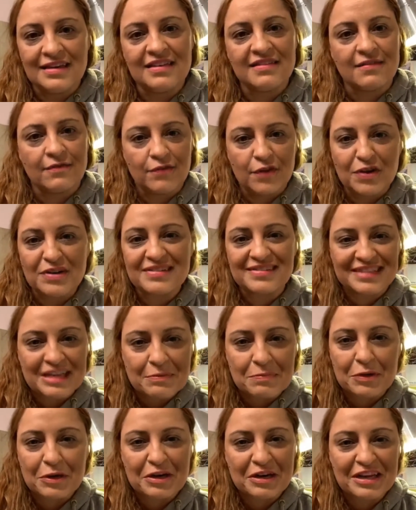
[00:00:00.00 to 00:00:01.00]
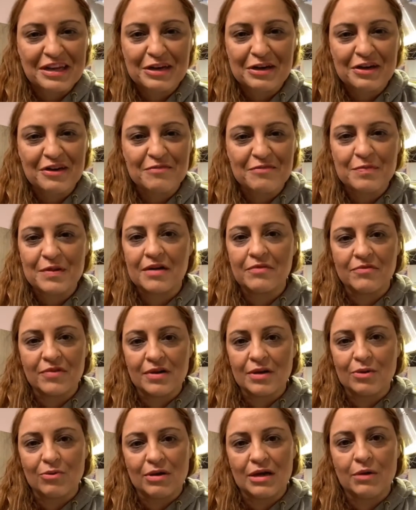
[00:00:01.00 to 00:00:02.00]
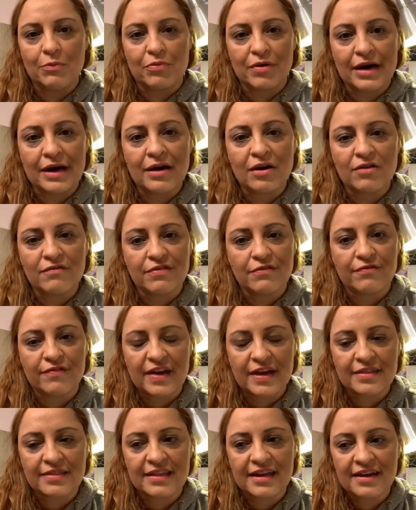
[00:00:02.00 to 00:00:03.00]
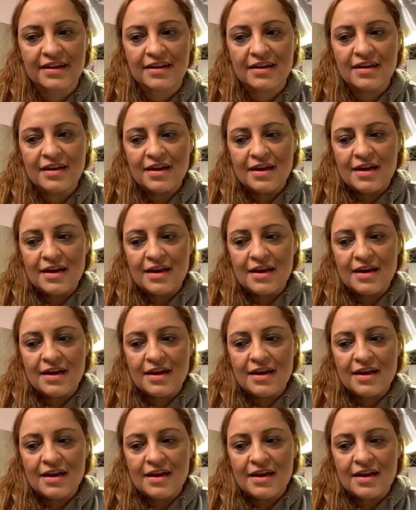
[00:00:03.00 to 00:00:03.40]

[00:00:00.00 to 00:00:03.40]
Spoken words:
is a very steep learning curve, but I'm really, really proud of the fact that